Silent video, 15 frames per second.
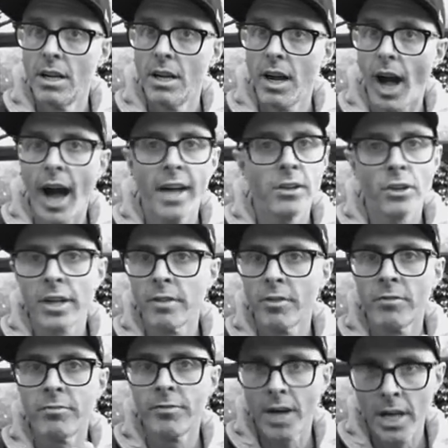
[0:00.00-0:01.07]
I don't give a
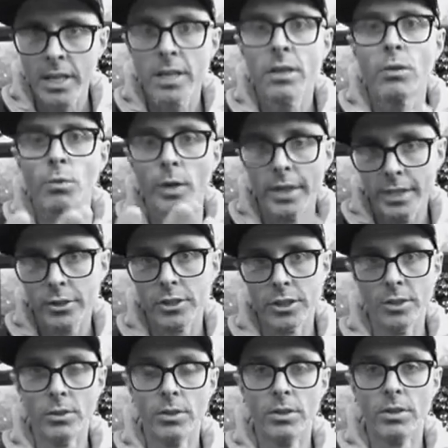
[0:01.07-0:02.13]
fuck what you do,